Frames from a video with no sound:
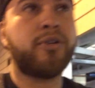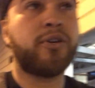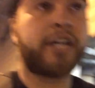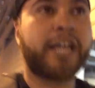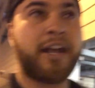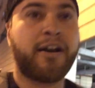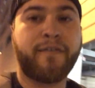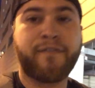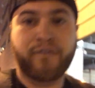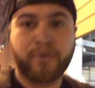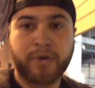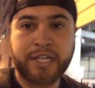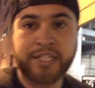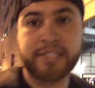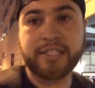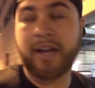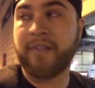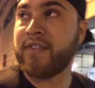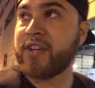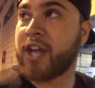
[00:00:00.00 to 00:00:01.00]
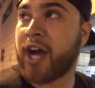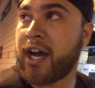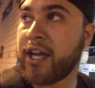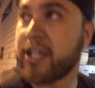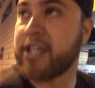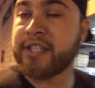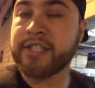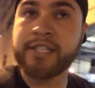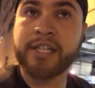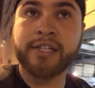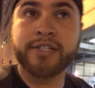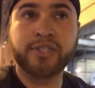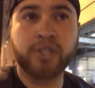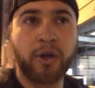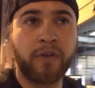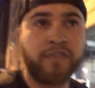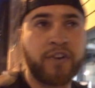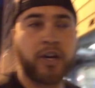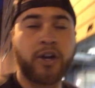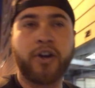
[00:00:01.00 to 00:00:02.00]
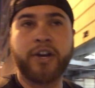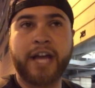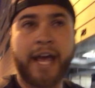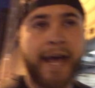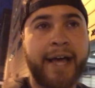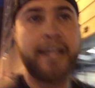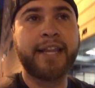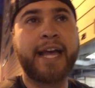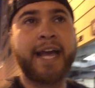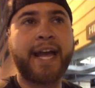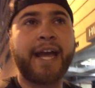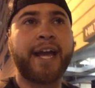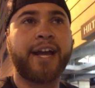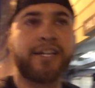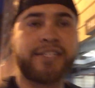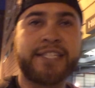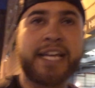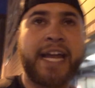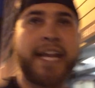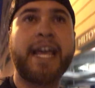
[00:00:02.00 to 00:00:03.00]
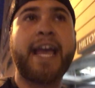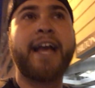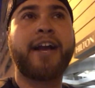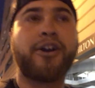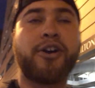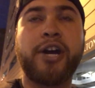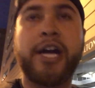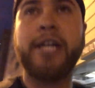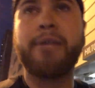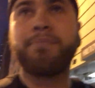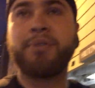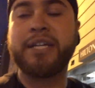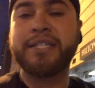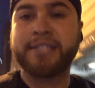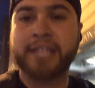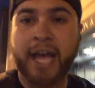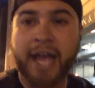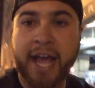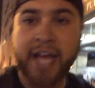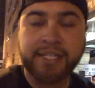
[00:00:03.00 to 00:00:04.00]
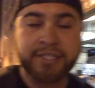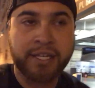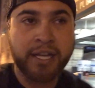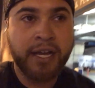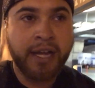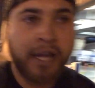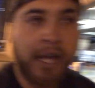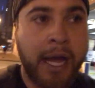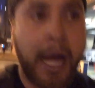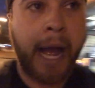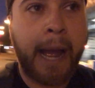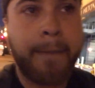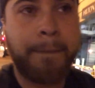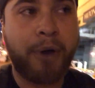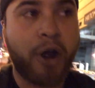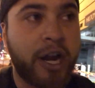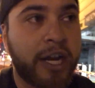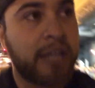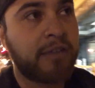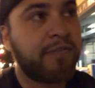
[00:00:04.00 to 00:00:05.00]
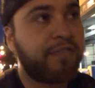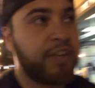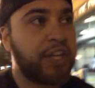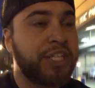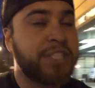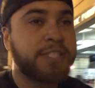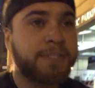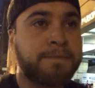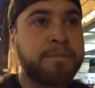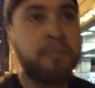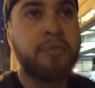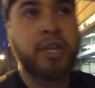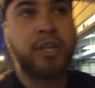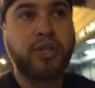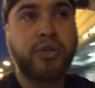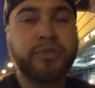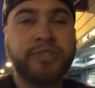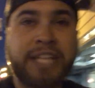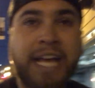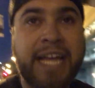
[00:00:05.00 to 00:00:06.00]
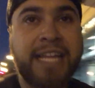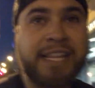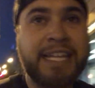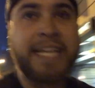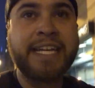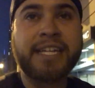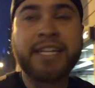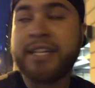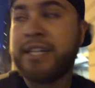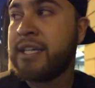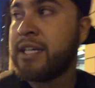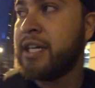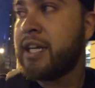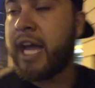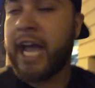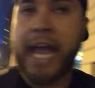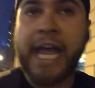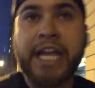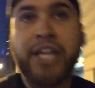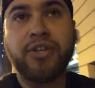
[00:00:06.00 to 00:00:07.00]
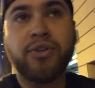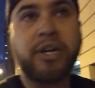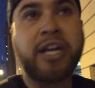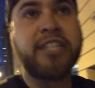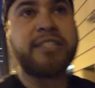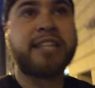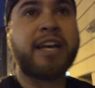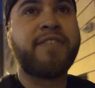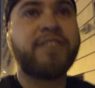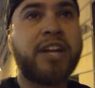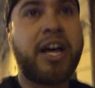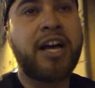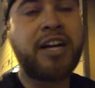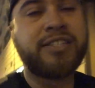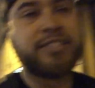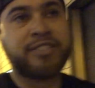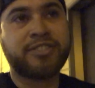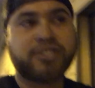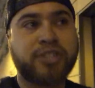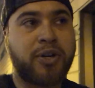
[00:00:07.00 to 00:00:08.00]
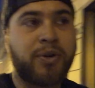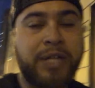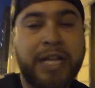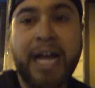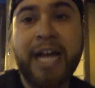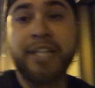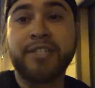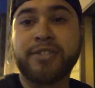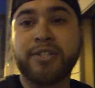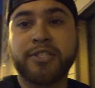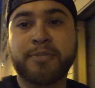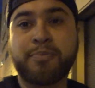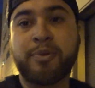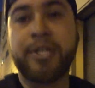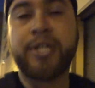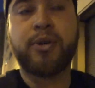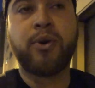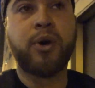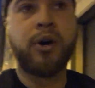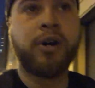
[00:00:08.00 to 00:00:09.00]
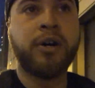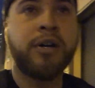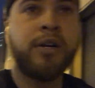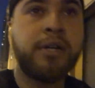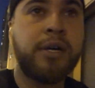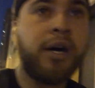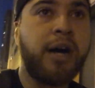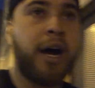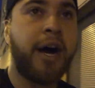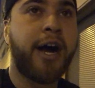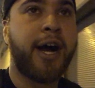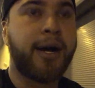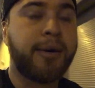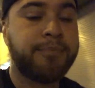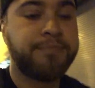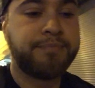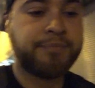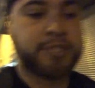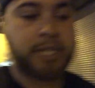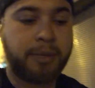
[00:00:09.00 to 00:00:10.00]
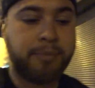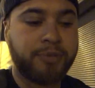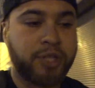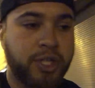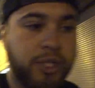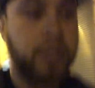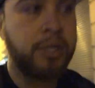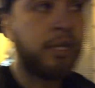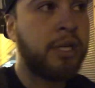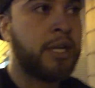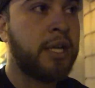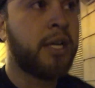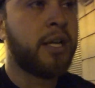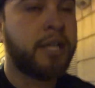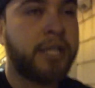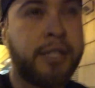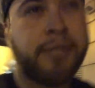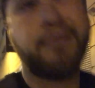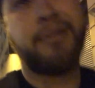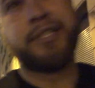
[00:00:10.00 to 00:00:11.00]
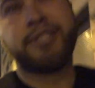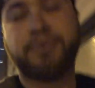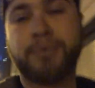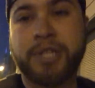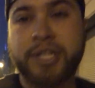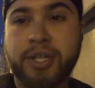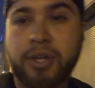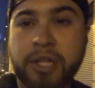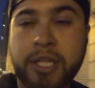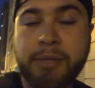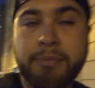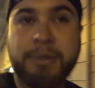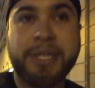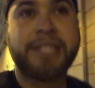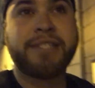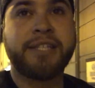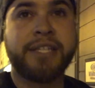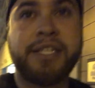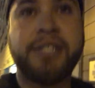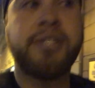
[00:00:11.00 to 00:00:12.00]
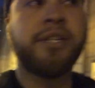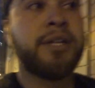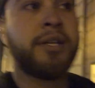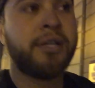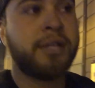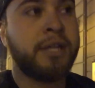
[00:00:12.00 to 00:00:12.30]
you'll get a free $7. So if you're going to LA or San Diego or any place that has high parking fees, use that link and you'll get $7, and so will I. So it's pretty cool, something new. It's really only in big cities,